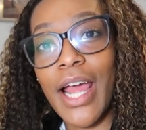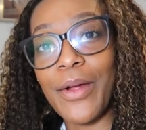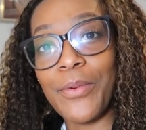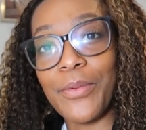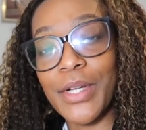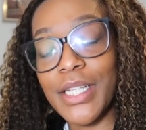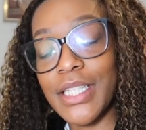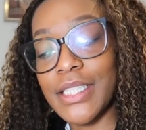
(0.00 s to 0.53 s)
I
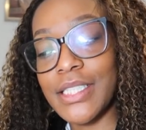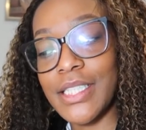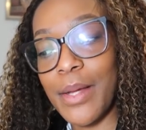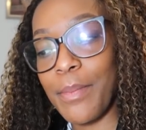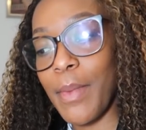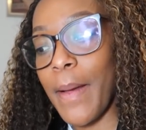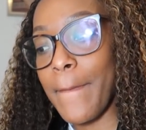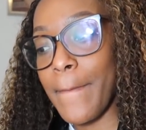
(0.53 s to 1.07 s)
really
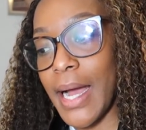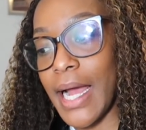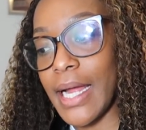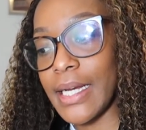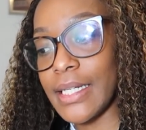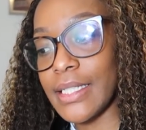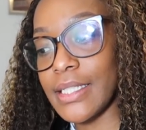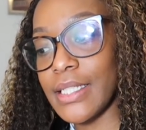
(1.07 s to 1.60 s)
set my
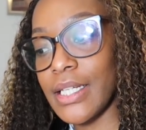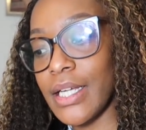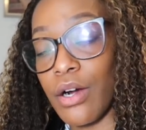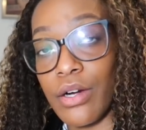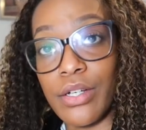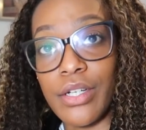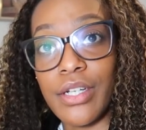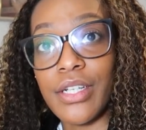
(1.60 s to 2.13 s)
mind
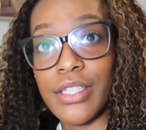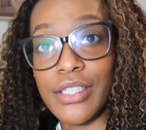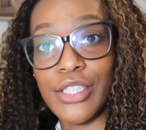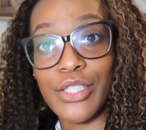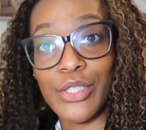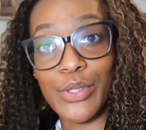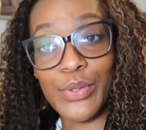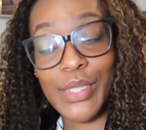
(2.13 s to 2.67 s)
on
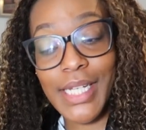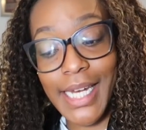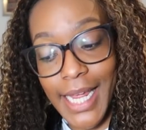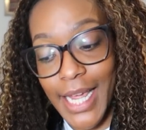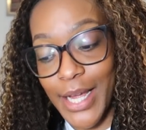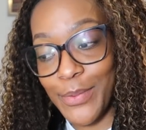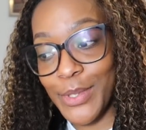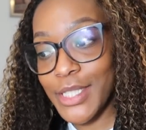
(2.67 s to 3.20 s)
to do
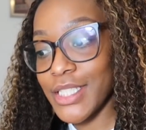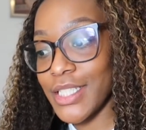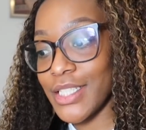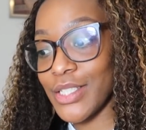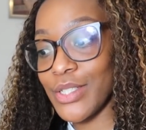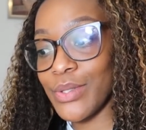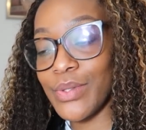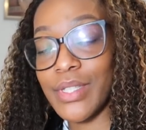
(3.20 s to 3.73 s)
today, which is
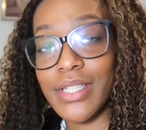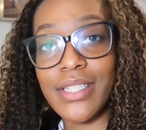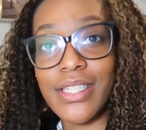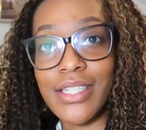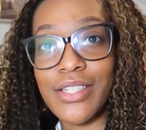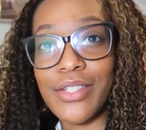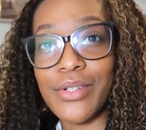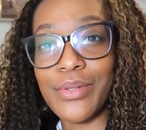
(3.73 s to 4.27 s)
do the
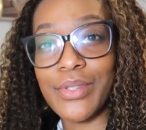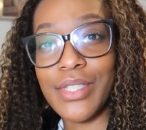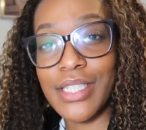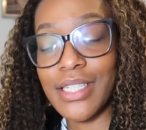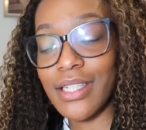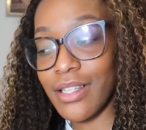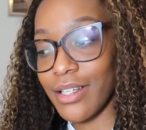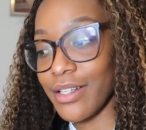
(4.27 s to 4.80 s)
digital
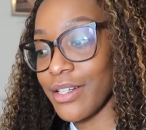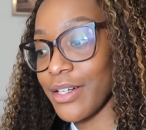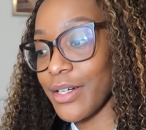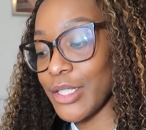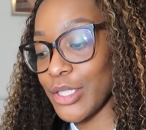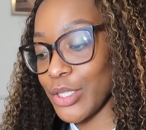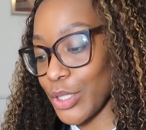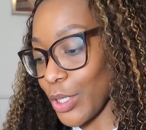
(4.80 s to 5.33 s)

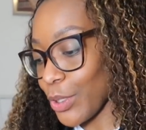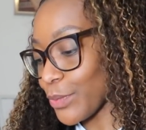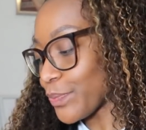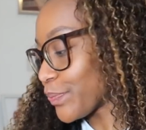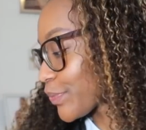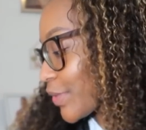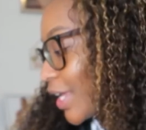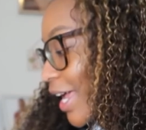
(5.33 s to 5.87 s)
declutter. So
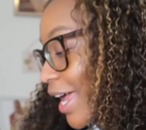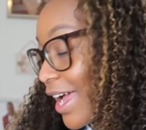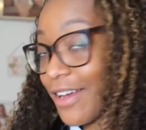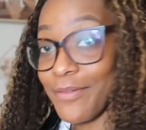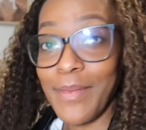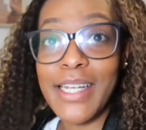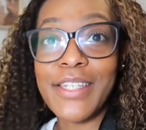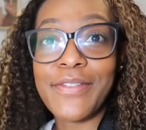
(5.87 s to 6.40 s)
I
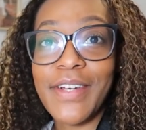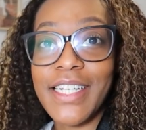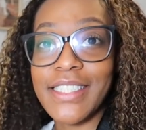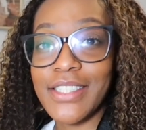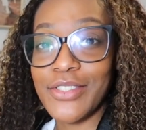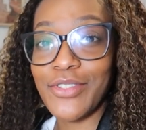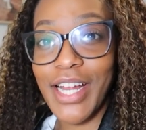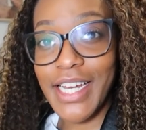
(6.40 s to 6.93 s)
have my
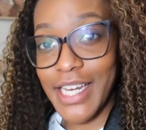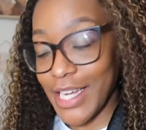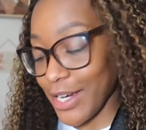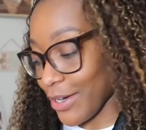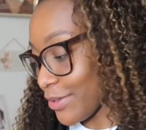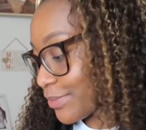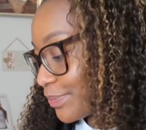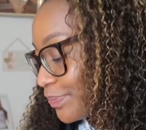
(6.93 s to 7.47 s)
devices right here.